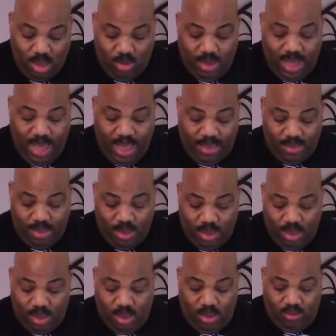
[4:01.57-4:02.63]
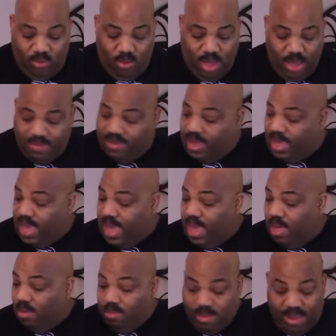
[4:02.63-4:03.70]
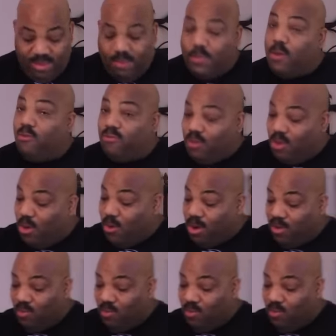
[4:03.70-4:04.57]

We got 2 cups of kale that's supposed to go in